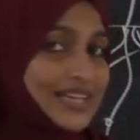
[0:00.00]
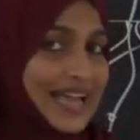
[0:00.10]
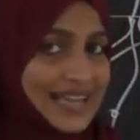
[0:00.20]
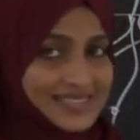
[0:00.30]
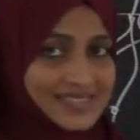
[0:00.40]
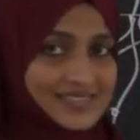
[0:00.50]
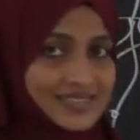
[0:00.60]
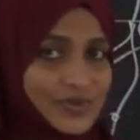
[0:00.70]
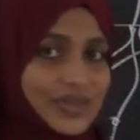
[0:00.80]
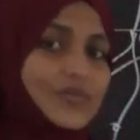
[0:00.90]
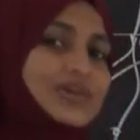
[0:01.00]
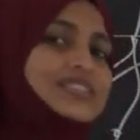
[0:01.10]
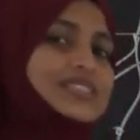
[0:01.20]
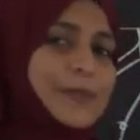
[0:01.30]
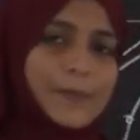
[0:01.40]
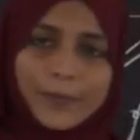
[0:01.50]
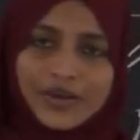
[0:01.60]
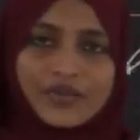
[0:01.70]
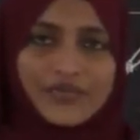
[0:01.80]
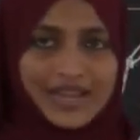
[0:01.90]
gas. Okay, one
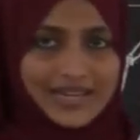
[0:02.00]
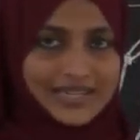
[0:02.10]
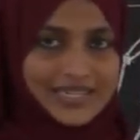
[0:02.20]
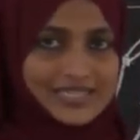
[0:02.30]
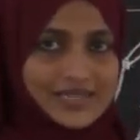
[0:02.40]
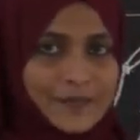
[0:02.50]
simple way it is.